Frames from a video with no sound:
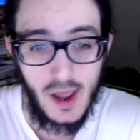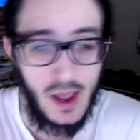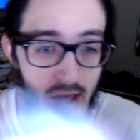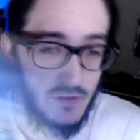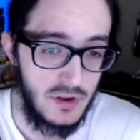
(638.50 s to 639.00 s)

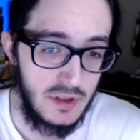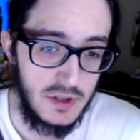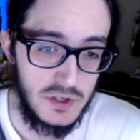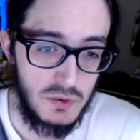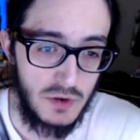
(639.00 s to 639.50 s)
having
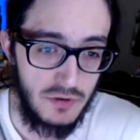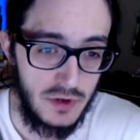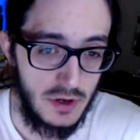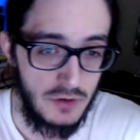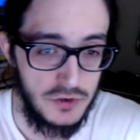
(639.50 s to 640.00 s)
this whenever you
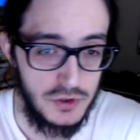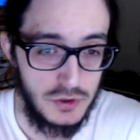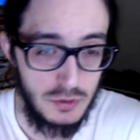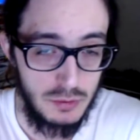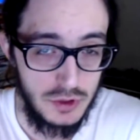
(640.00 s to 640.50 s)
get over to
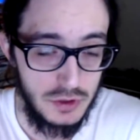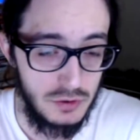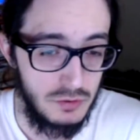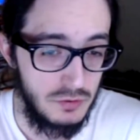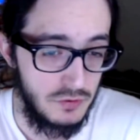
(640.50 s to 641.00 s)
Eternal
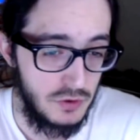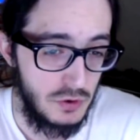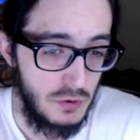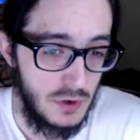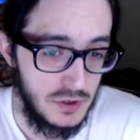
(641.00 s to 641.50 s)
Blue, if you don't
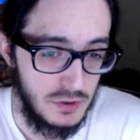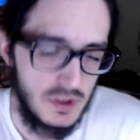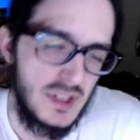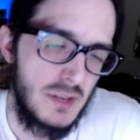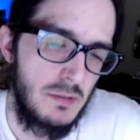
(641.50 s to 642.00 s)
want to, it,
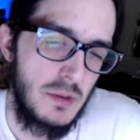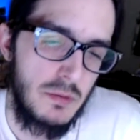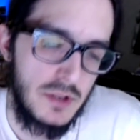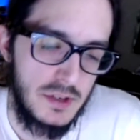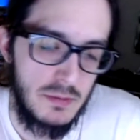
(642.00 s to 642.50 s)
some people it
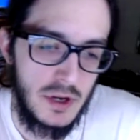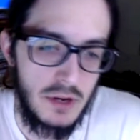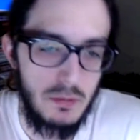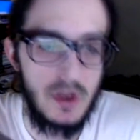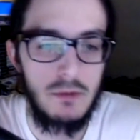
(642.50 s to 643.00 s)
doesn't bug,
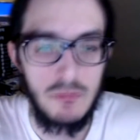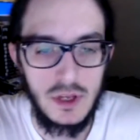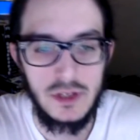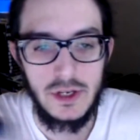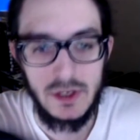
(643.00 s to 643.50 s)
but me it
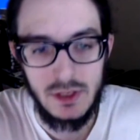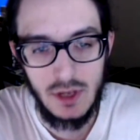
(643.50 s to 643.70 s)
does.